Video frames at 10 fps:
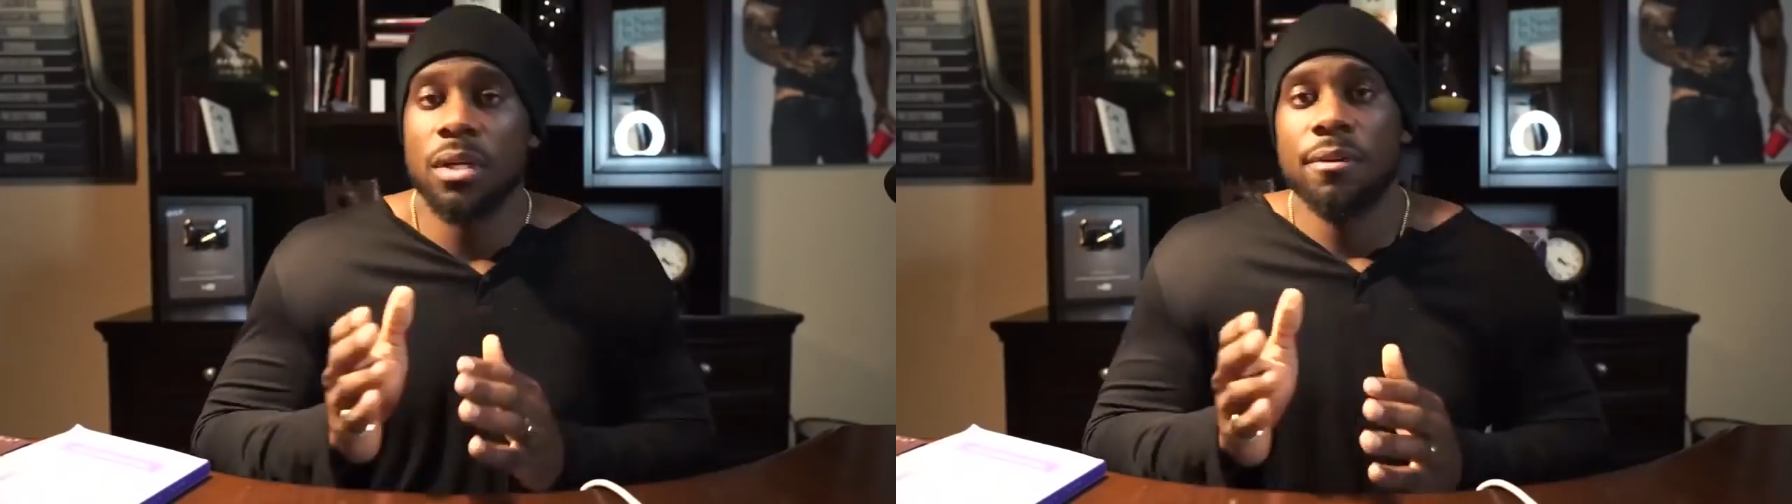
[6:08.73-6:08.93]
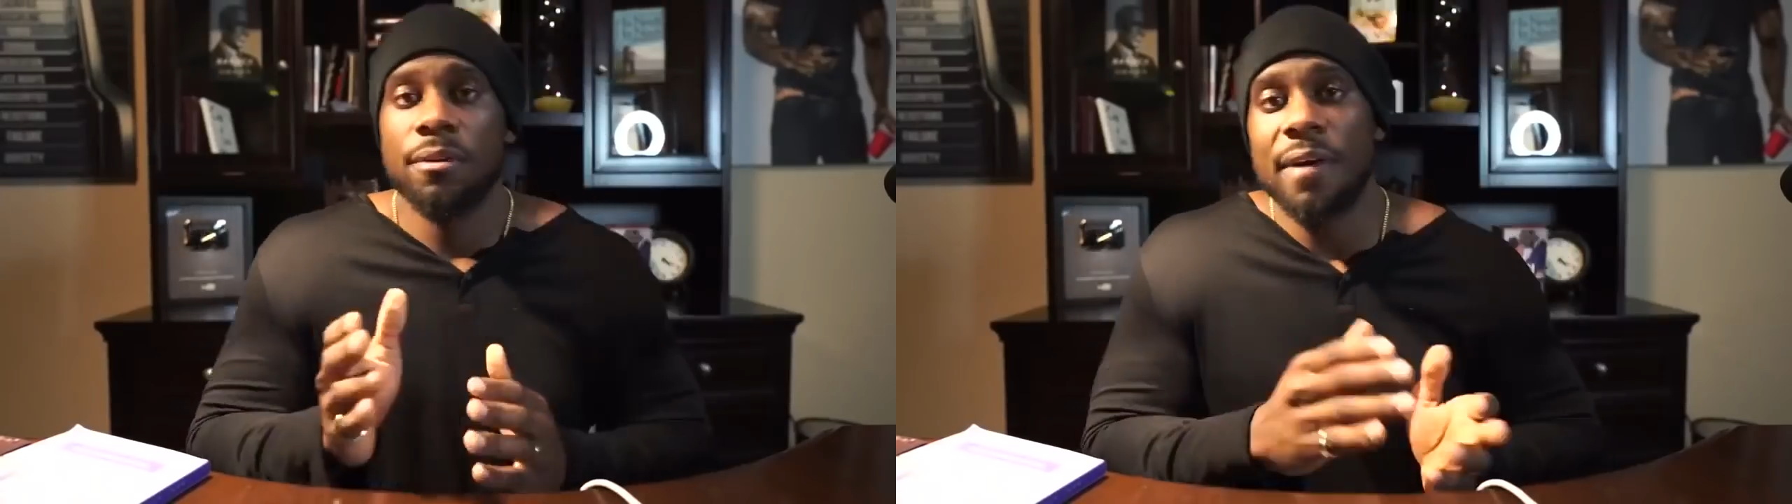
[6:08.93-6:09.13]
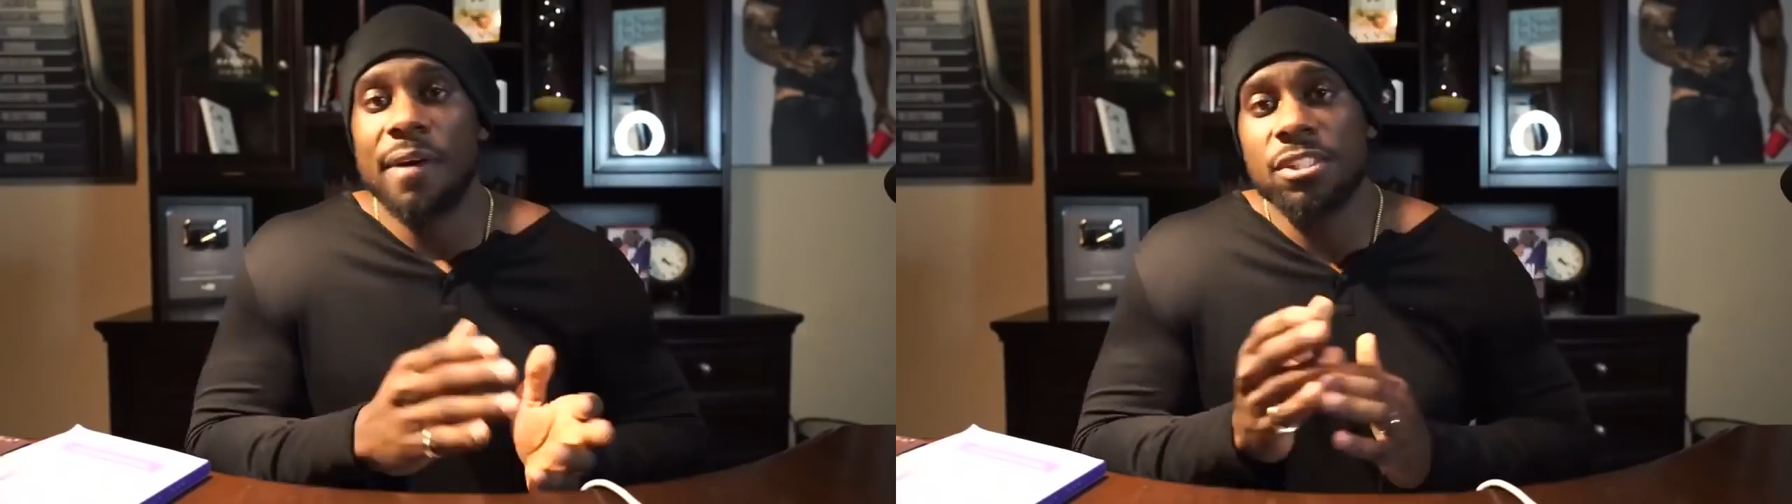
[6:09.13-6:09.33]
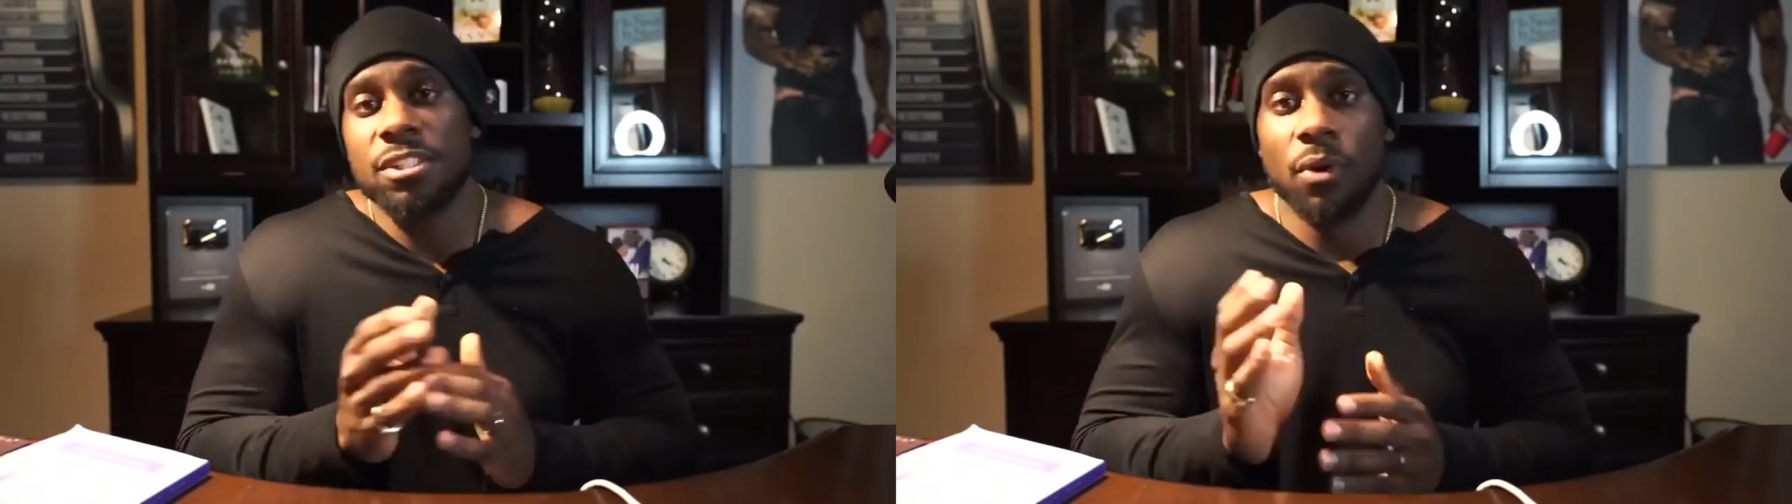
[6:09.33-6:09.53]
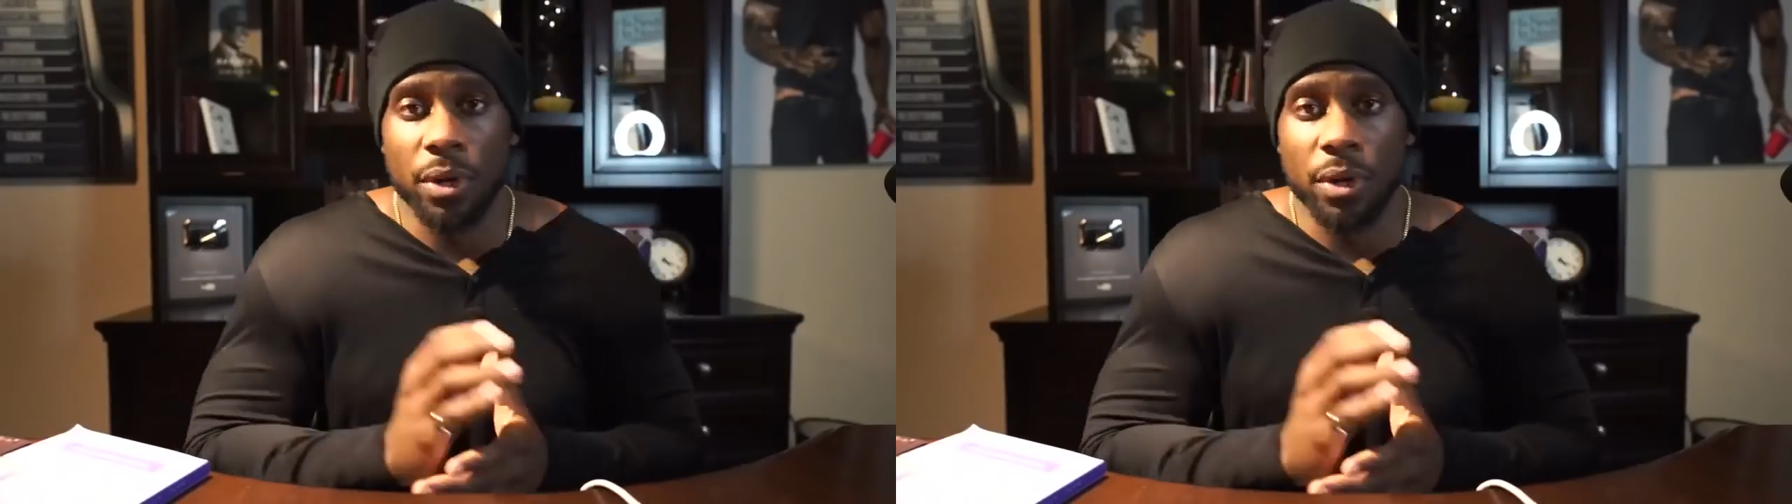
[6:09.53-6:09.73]
Fast
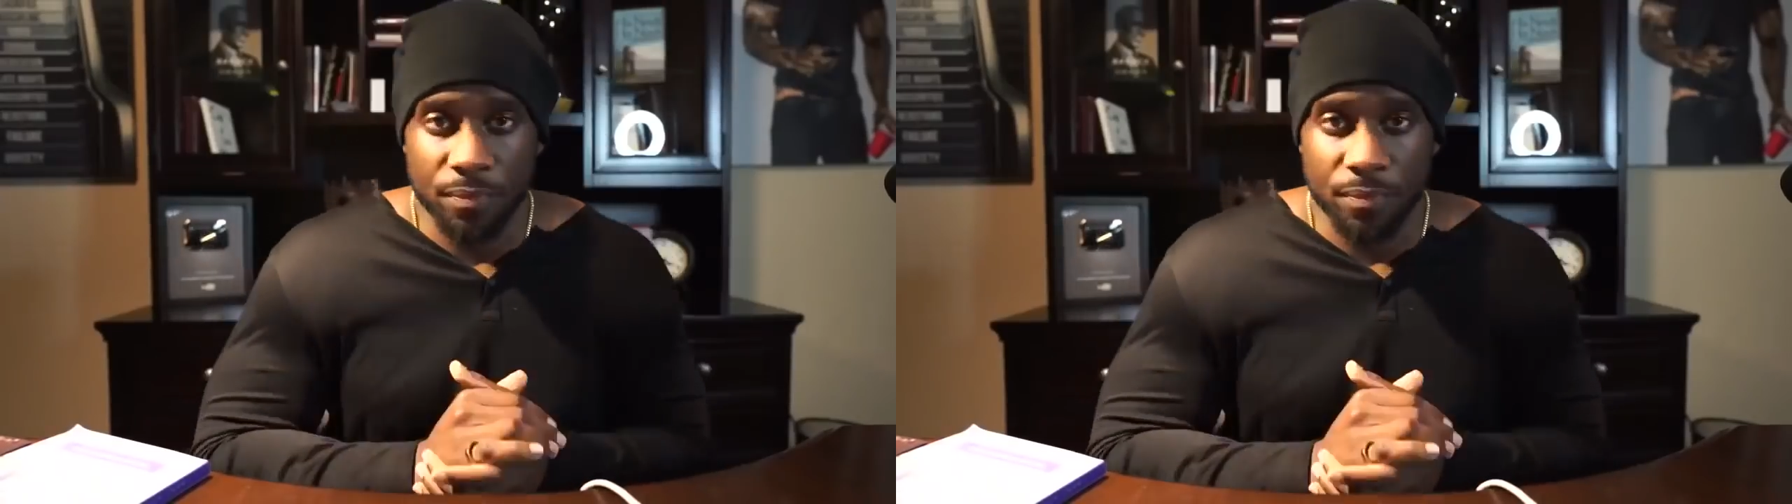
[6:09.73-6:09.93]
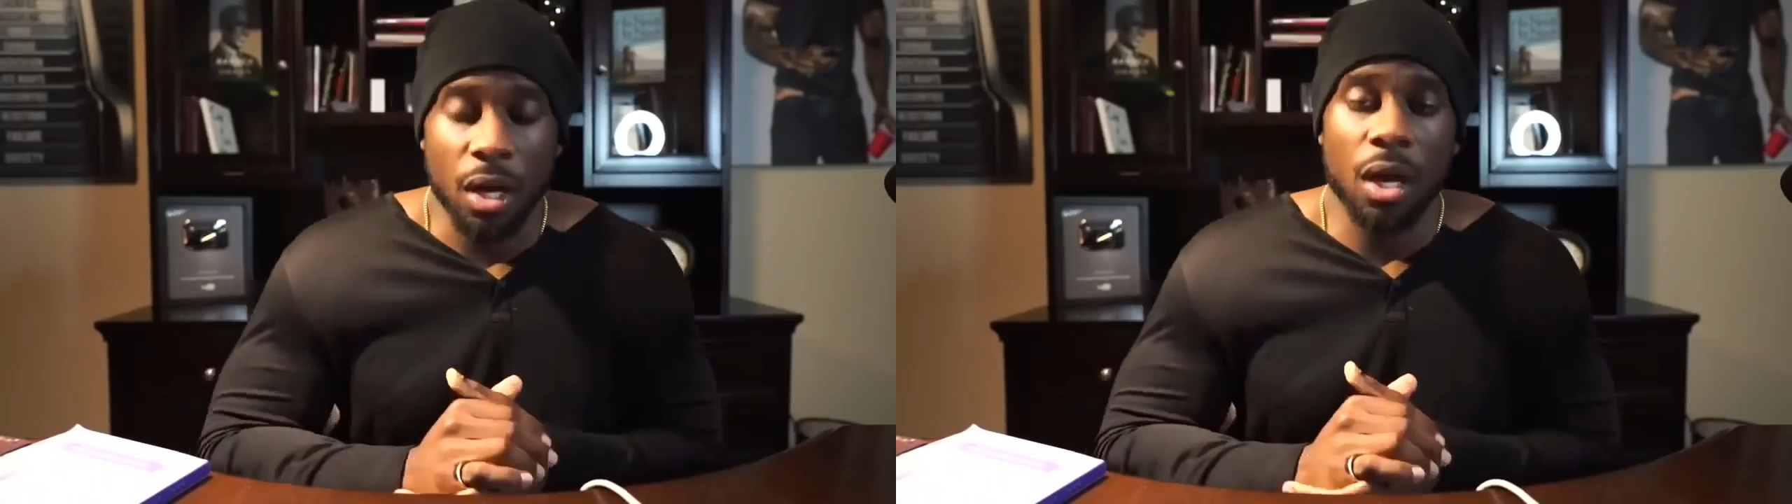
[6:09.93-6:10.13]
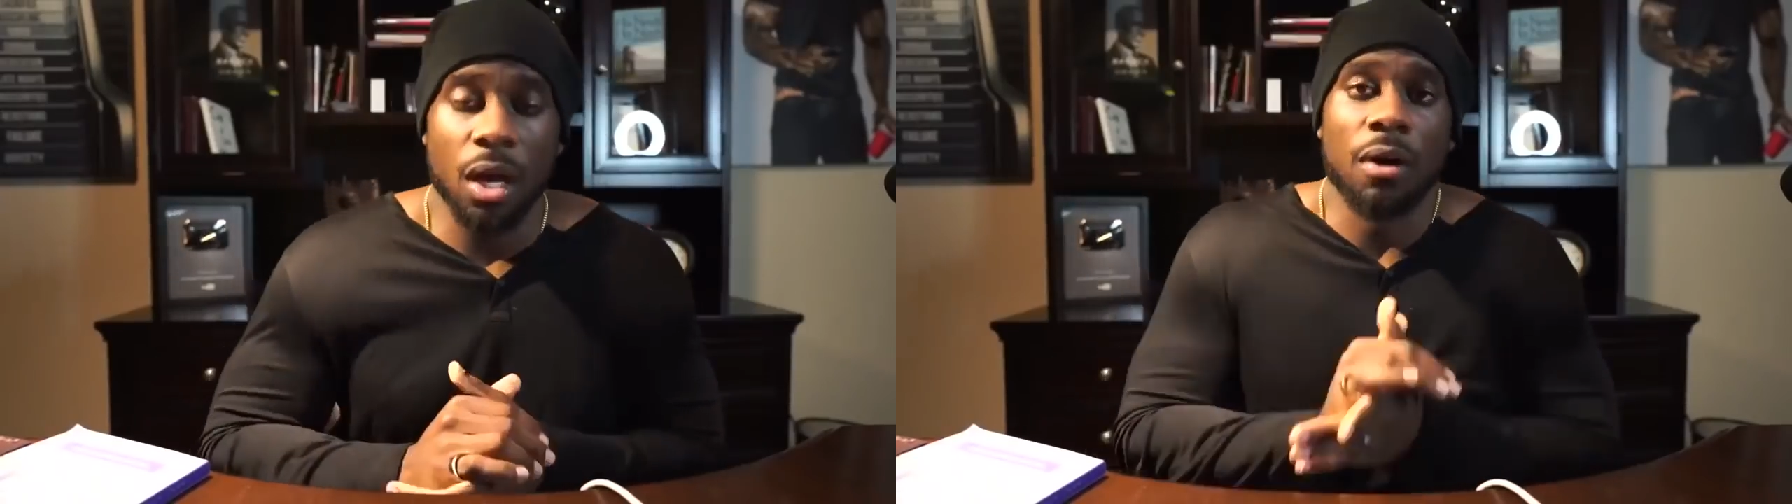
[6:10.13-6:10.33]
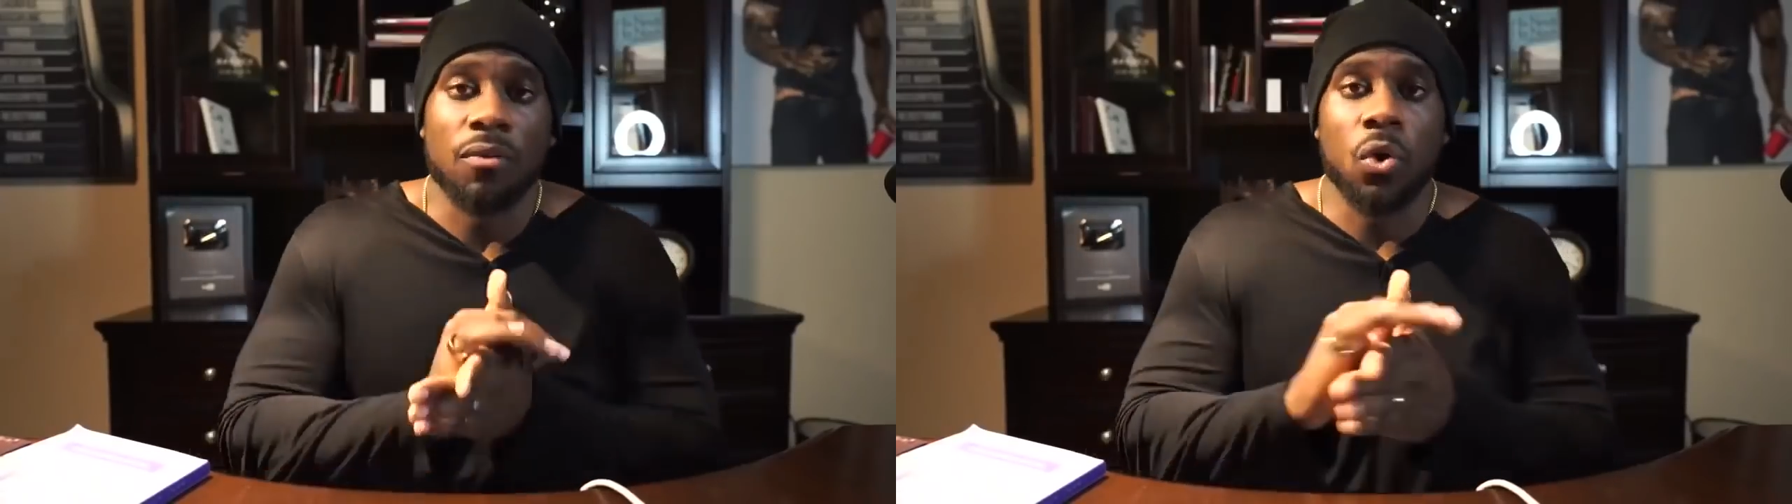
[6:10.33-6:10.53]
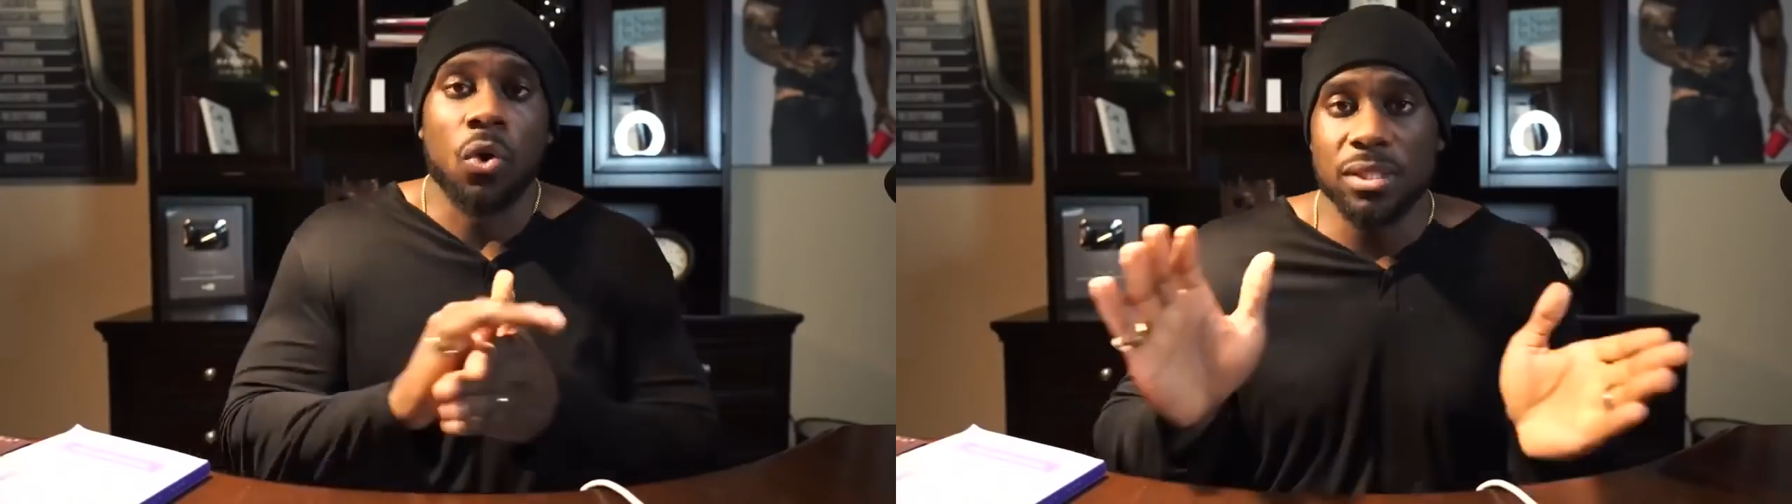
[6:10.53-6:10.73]
forward. Of
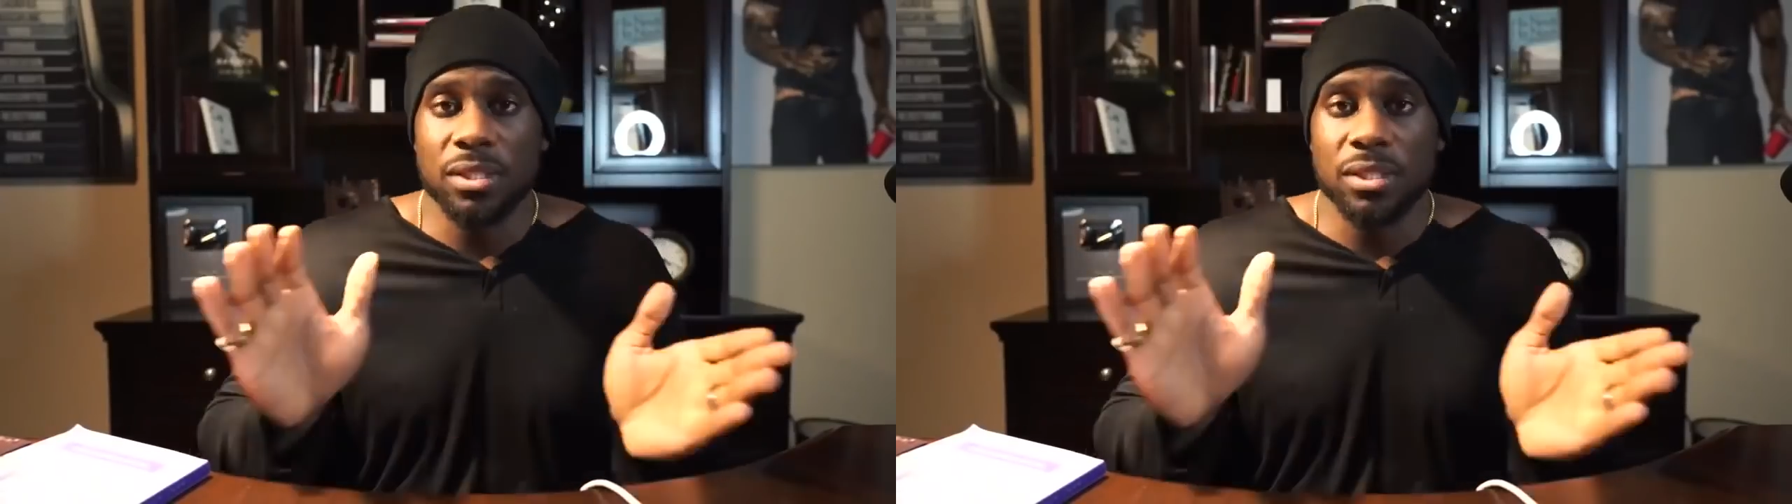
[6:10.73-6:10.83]
course,